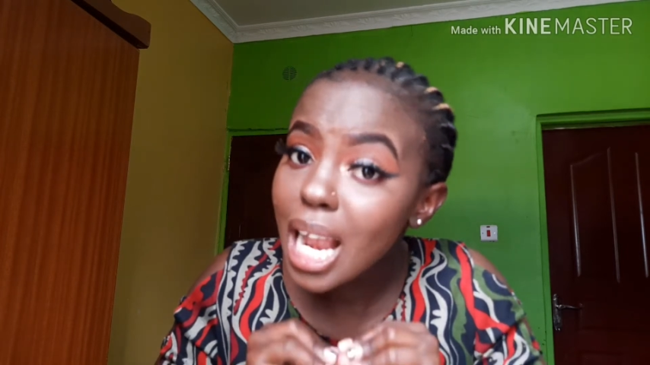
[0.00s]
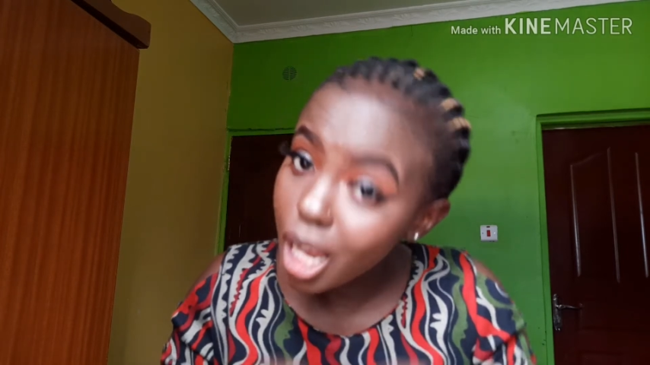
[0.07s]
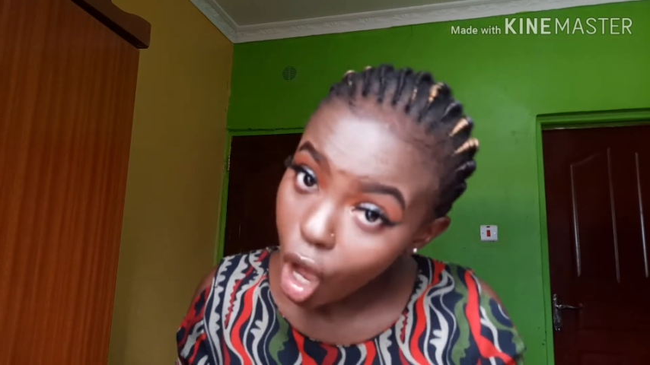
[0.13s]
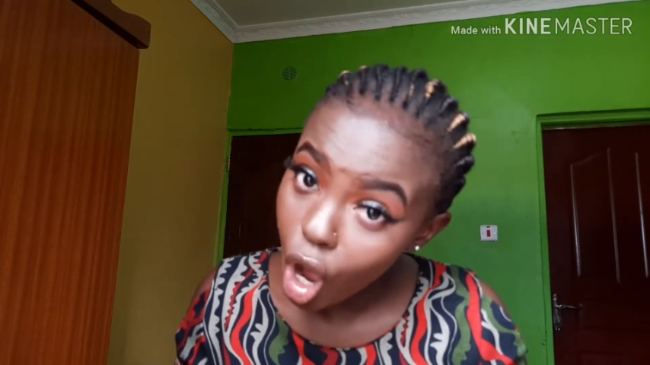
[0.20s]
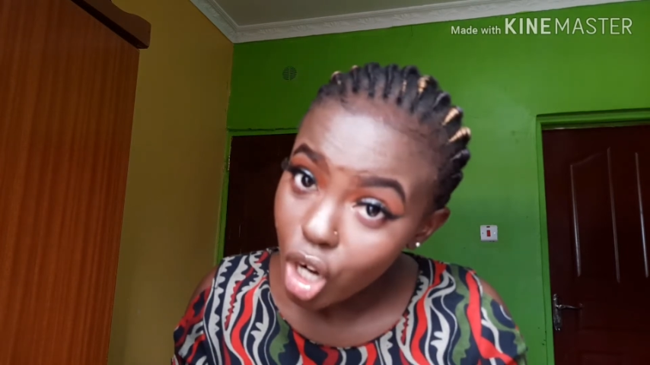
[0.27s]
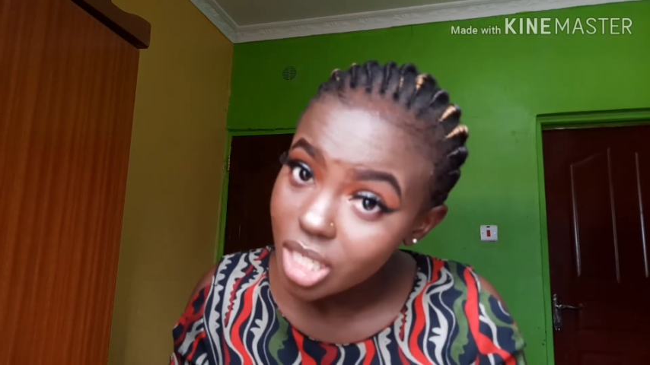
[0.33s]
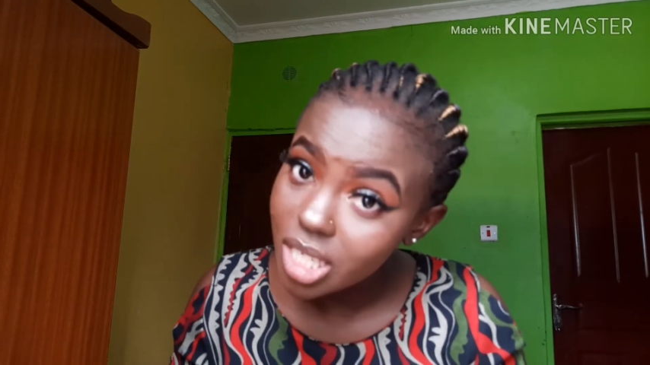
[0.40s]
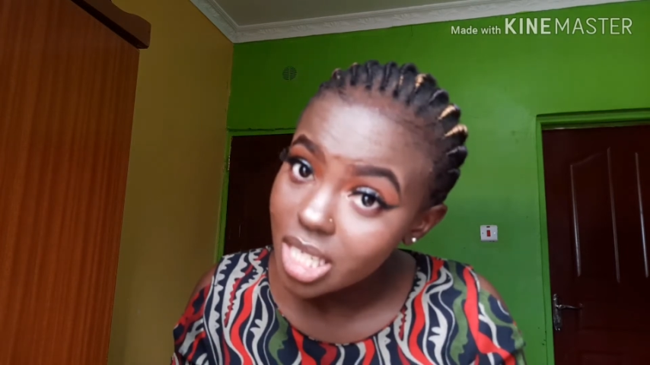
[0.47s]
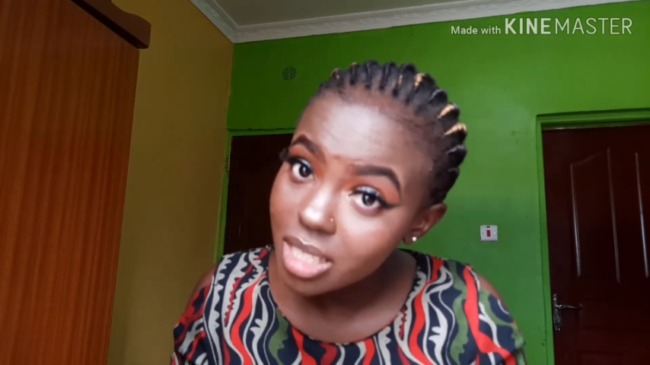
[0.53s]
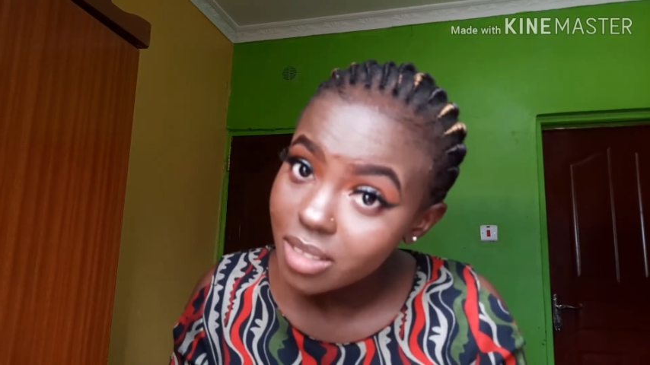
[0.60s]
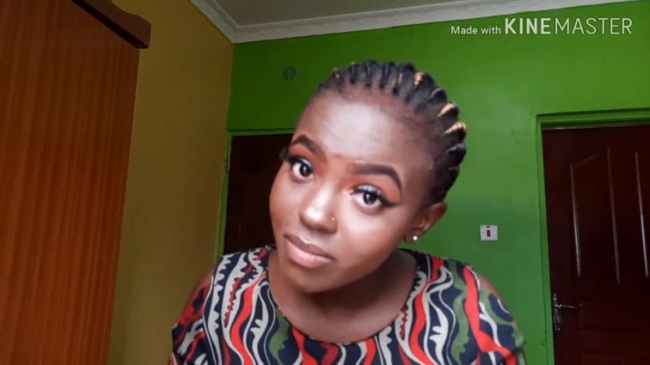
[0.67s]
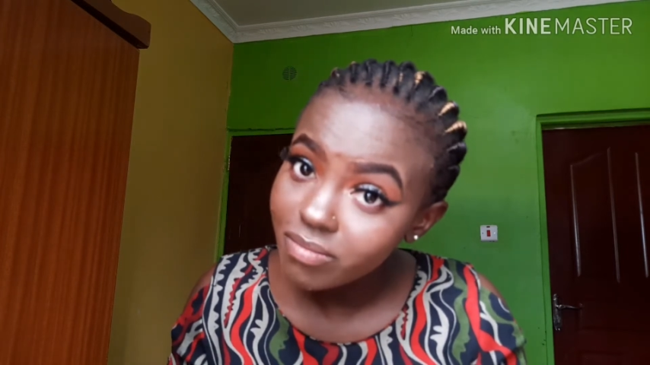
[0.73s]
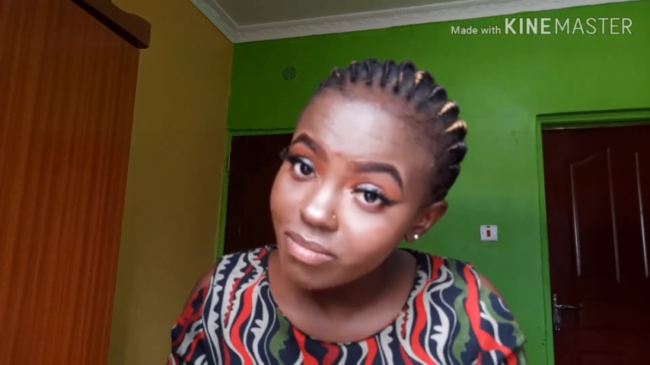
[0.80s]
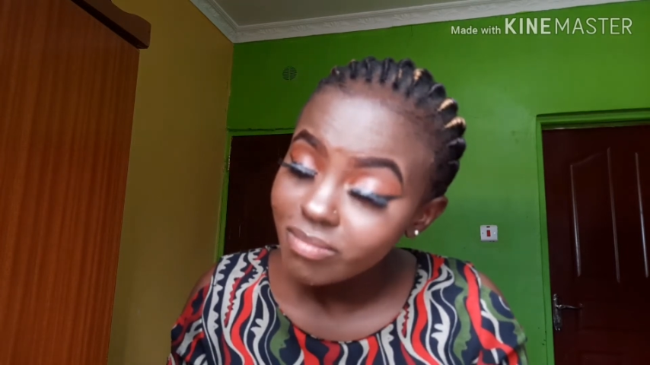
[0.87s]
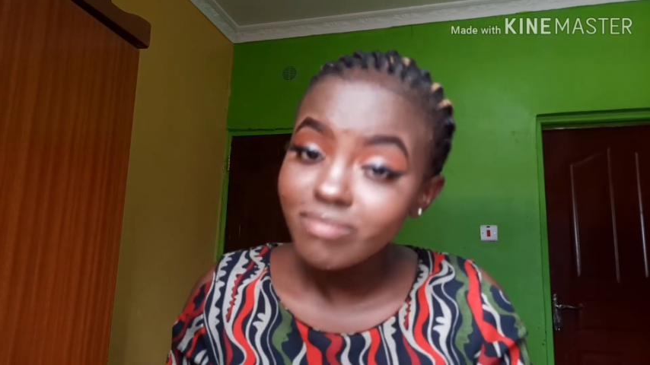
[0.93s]
lot.
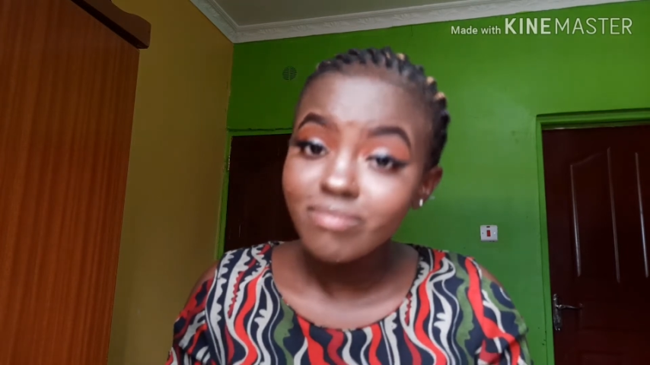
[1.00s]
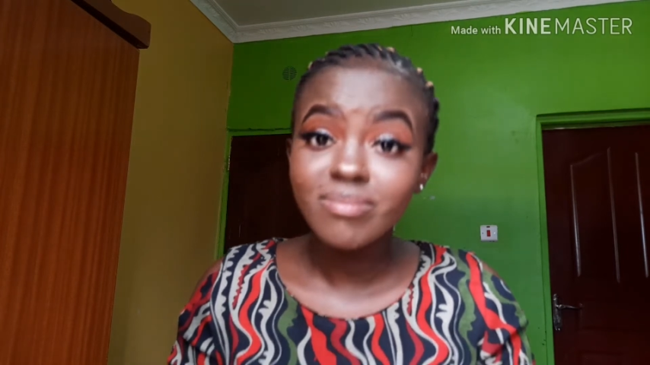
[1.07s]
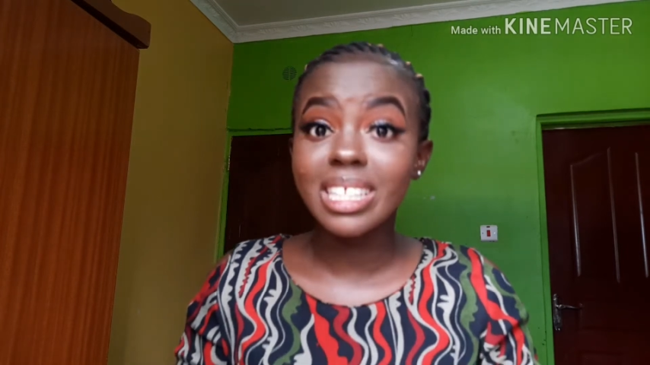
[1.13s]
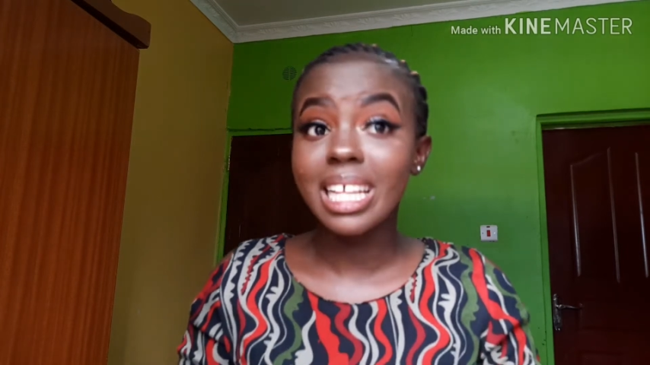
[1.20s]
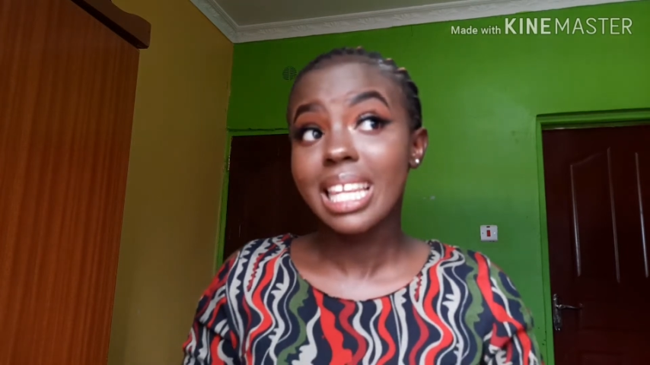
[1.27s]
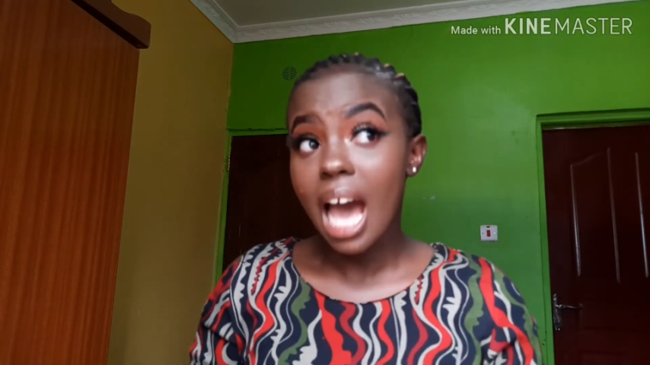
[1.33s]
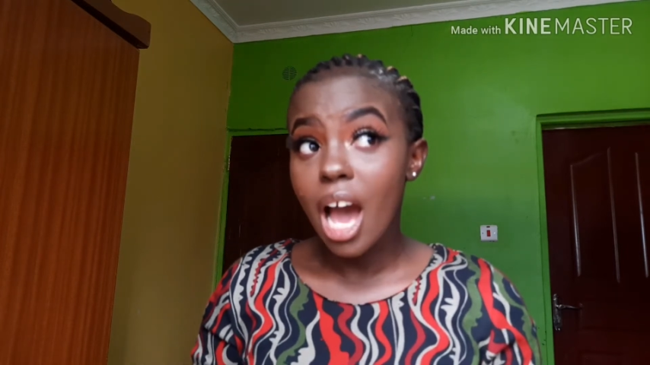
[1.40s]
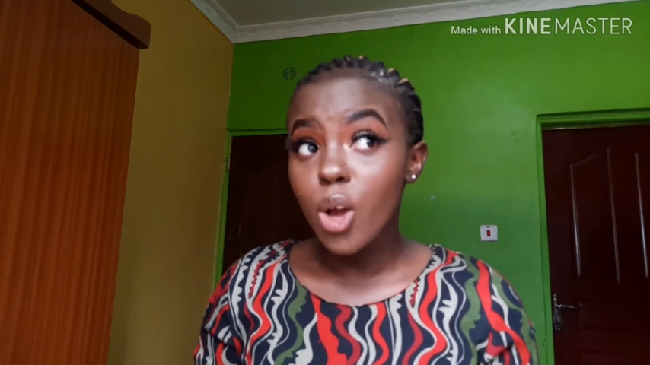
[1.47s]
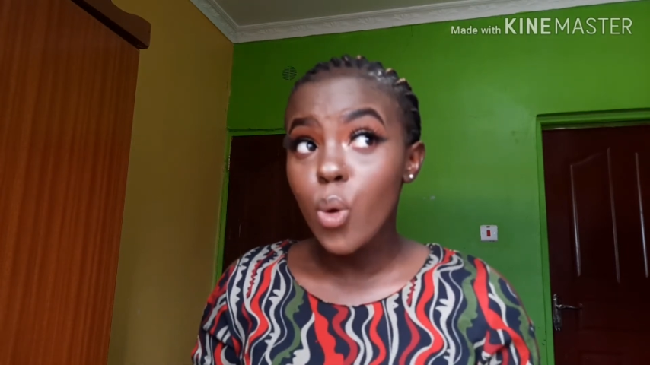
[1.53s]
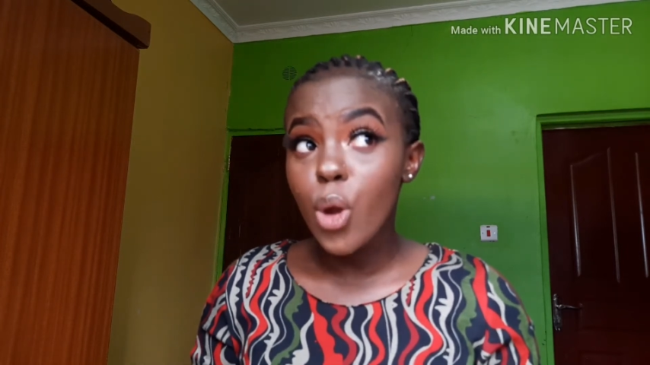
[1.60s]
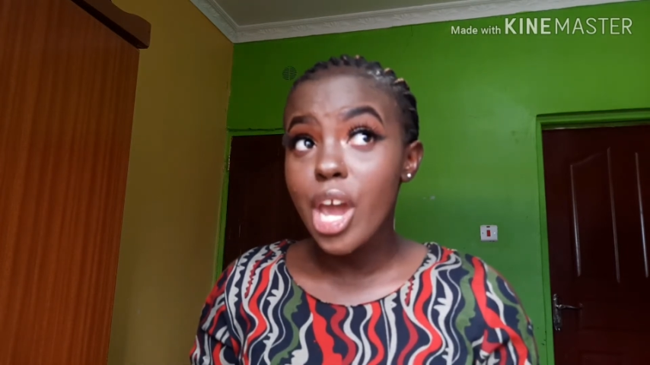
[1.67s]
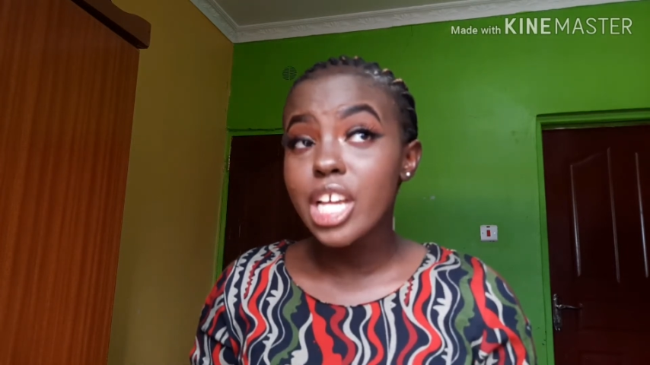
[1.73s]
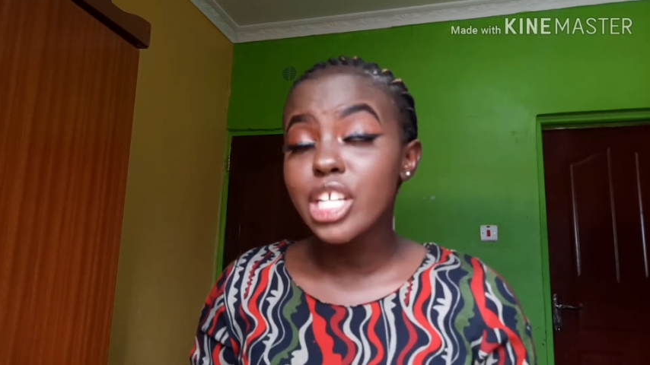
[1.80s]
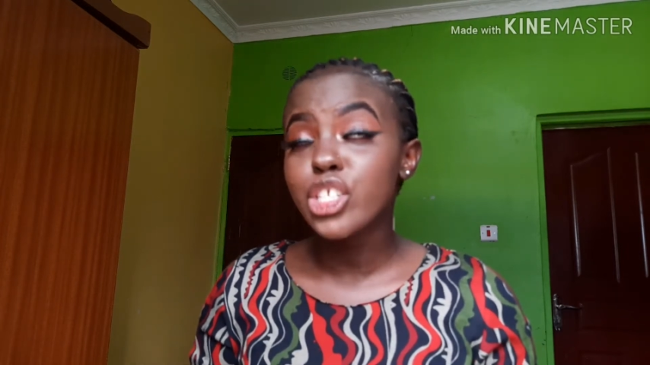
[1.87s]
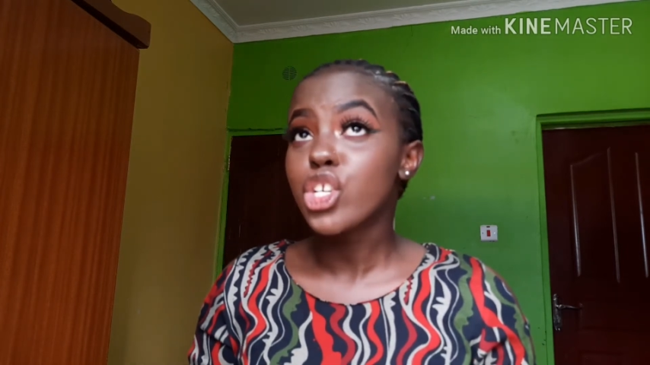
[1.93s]
The
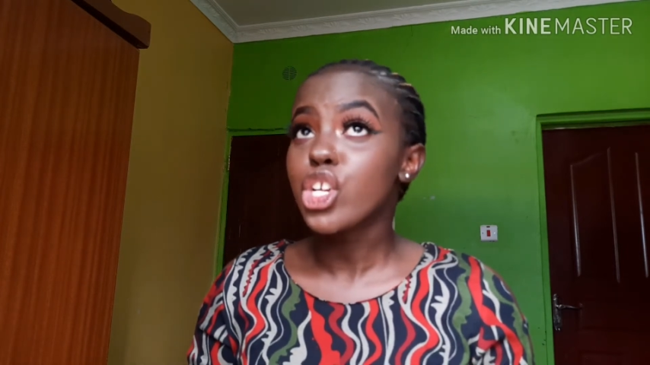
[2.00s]
language